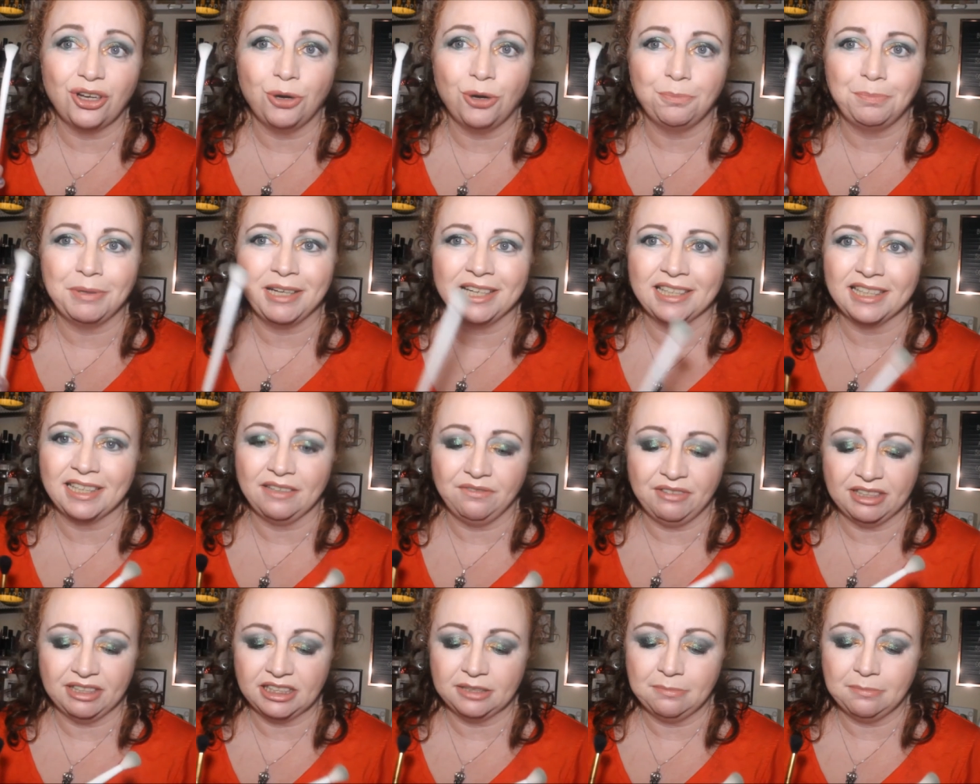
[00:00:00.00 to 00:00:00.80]
up and
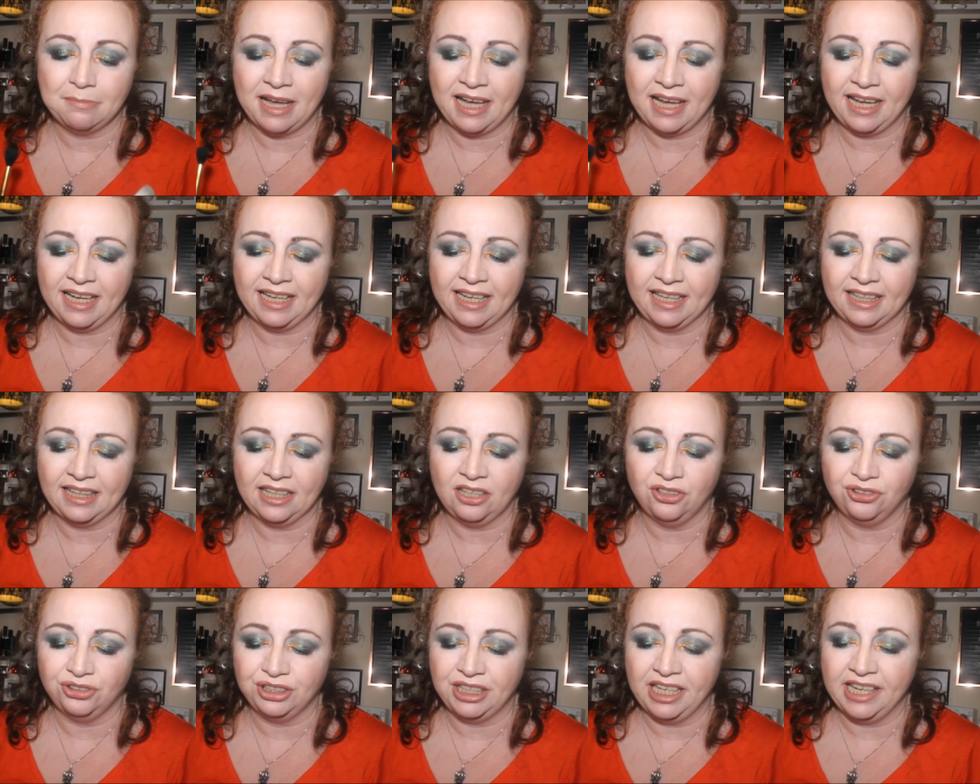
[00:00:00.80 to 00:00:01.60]
give it to my
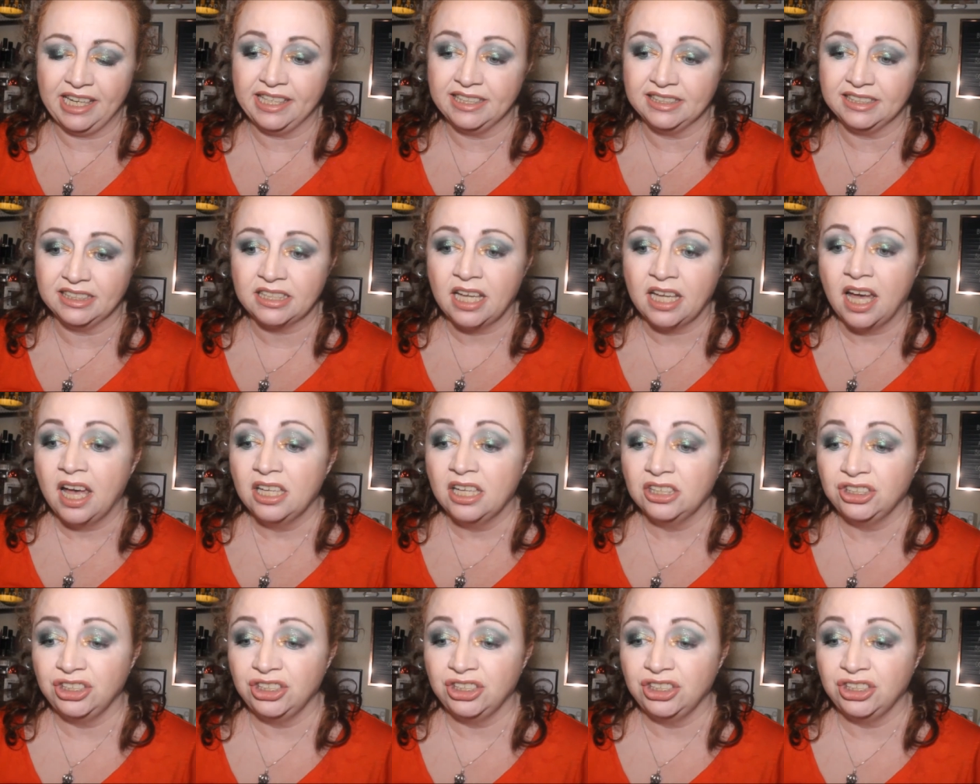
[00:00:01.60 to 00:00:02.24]
little niece